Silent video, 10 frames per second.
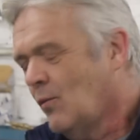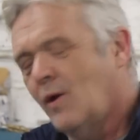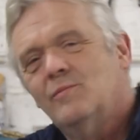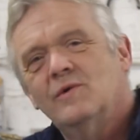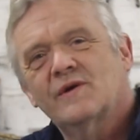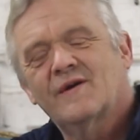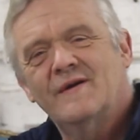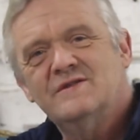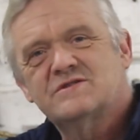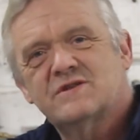One will
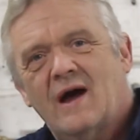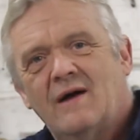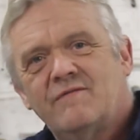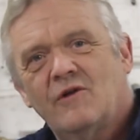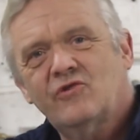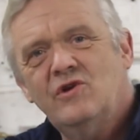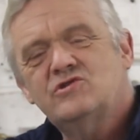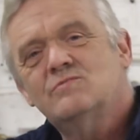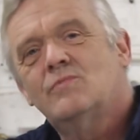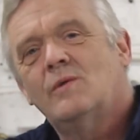increase
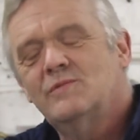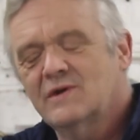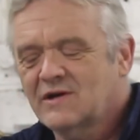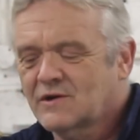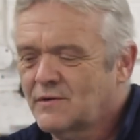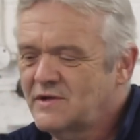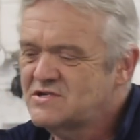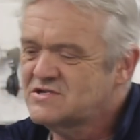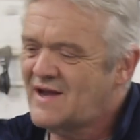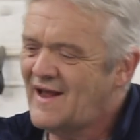voltage and one will
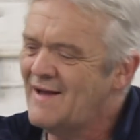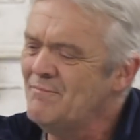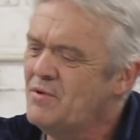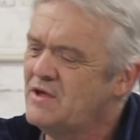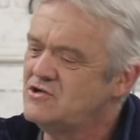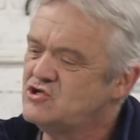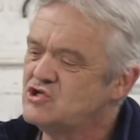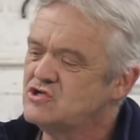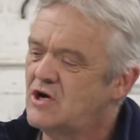increase amperage.